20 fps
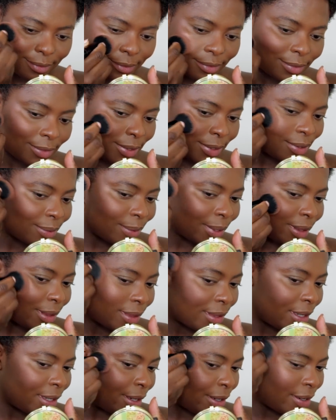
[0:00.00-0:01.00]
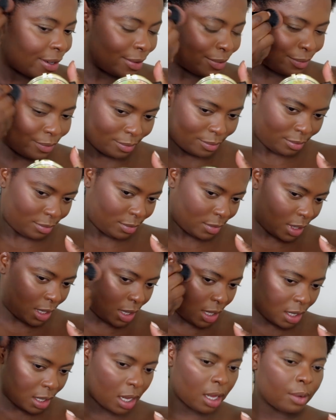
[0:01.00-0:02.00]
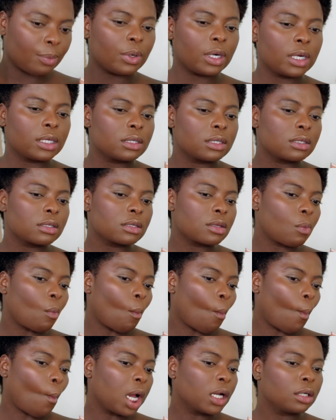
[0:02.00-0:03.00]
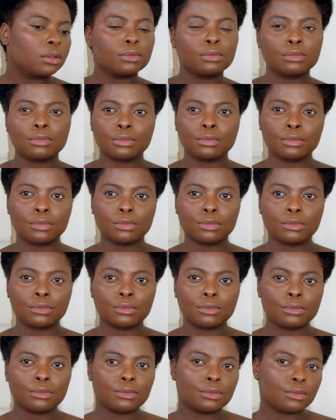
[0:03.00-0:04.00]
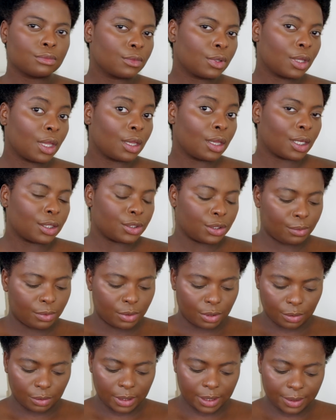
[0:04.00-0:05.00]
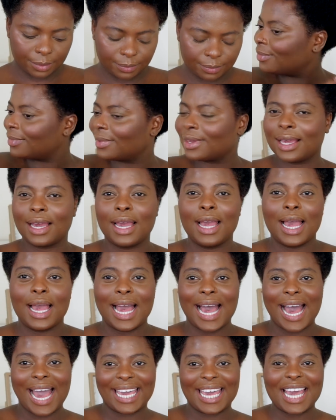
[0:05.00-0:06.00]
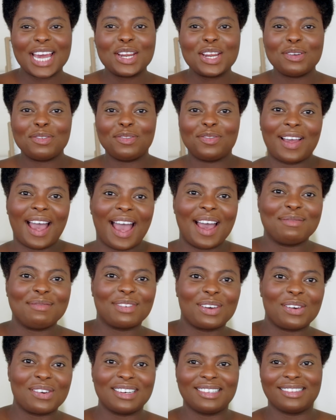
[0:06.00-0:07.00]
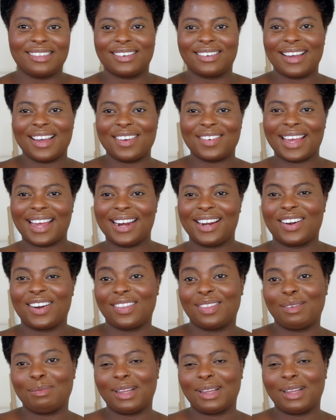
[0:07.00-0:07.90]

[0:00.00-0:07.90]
And this right there, and then upwards. I think that should do it. I'm going a little heavy-handed on the